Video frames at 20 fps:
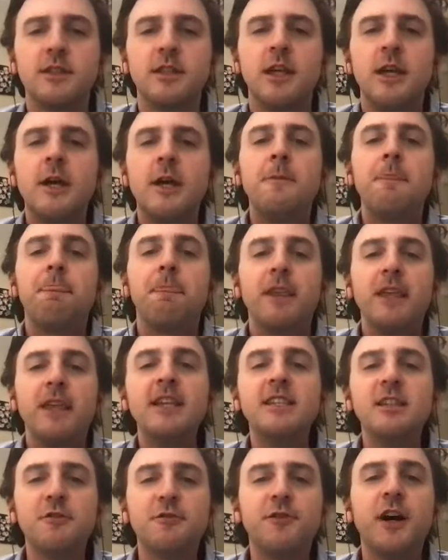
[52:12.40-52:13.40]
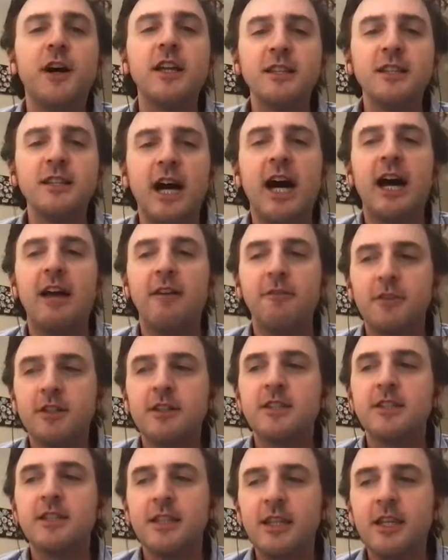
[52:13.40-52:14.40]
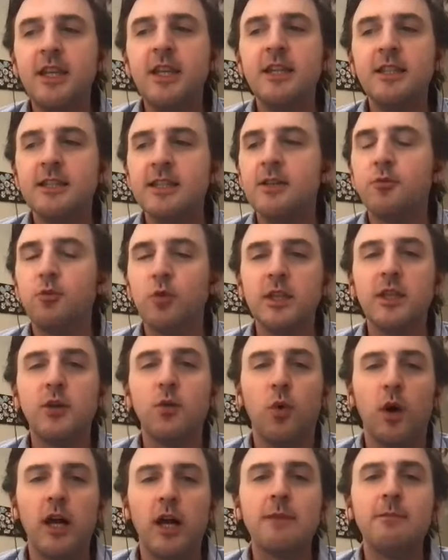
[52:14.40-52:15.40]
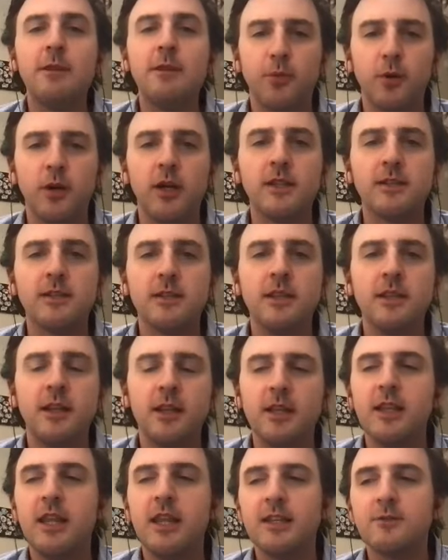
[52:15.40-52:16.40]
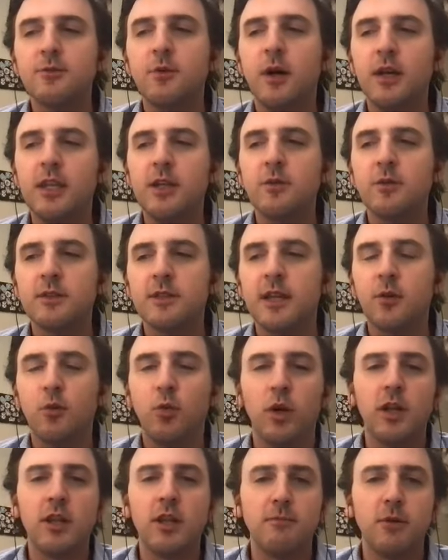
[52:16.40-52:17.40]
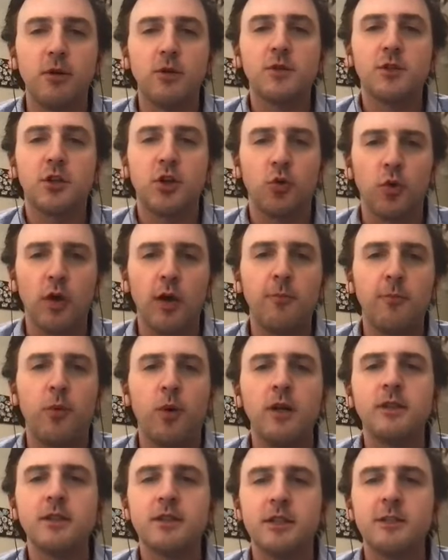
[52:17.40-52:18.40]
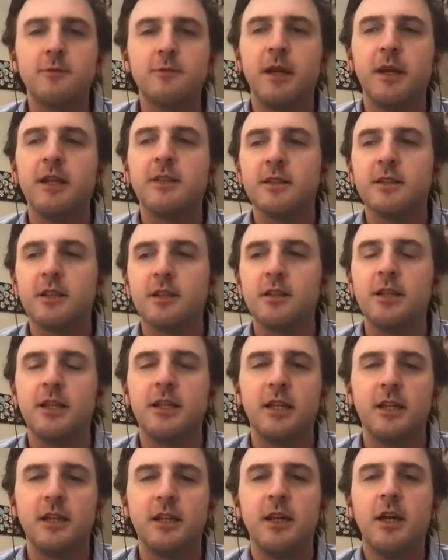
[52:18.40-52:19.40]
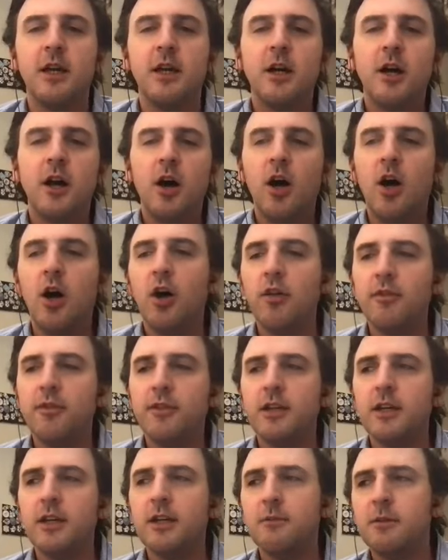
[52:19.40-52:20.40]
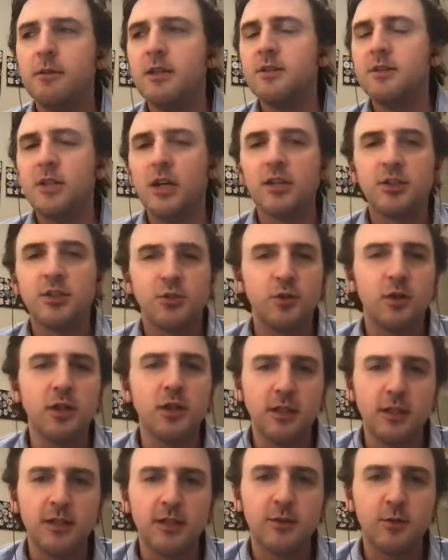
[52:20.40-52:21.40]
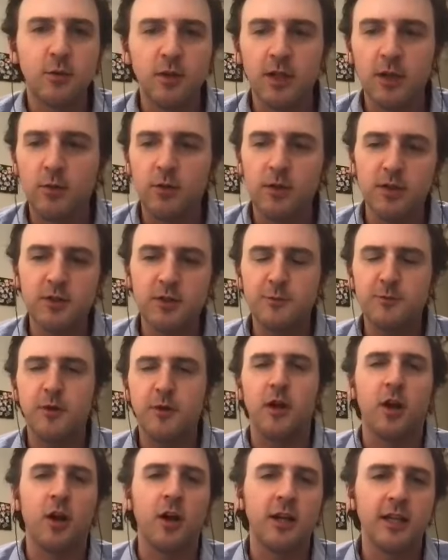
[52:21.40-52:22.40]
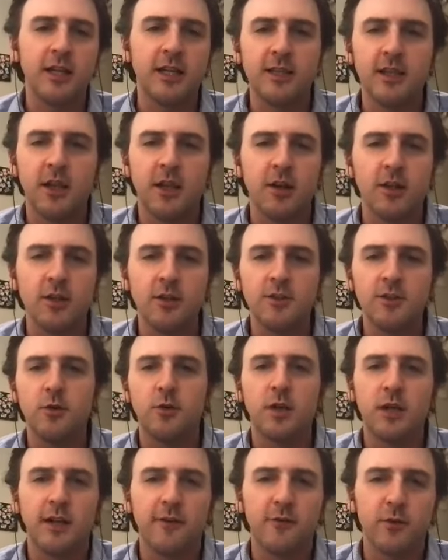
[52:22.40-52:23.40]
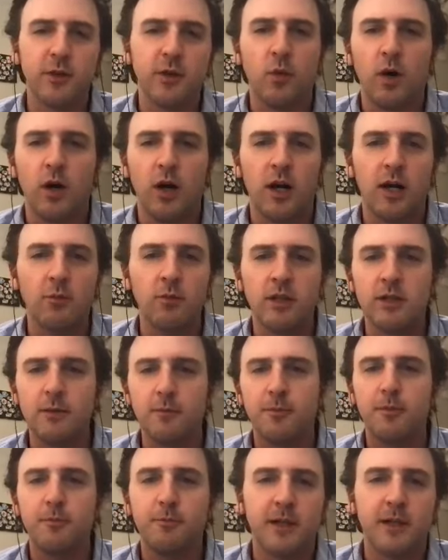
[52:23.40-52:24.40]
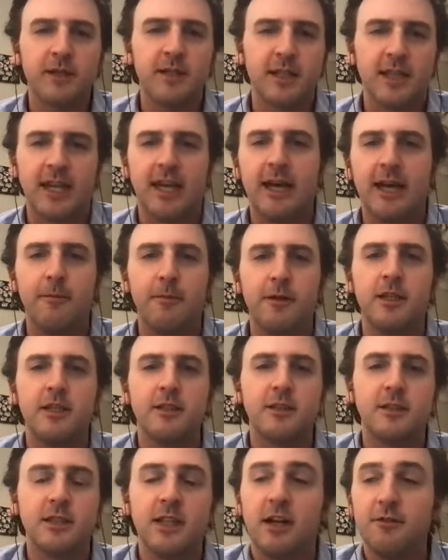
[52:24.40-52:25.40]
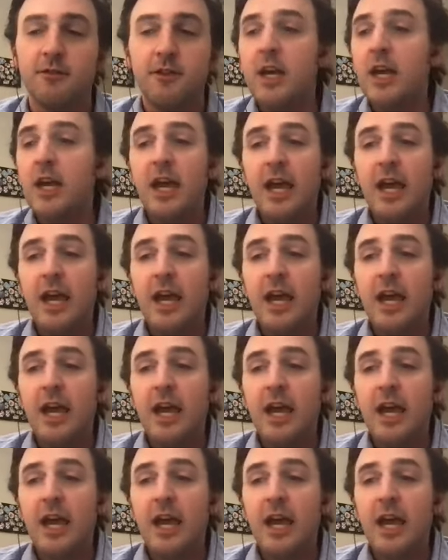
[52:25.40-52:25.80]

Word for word: ah. he's a fun dive because he didn't really want to be president, and that's why he was like one of the most corrupt ones because basically all the industrialists were like, well, let's just put Harding in there and he'll do whatever we want. We can pick the cabinet and stuff.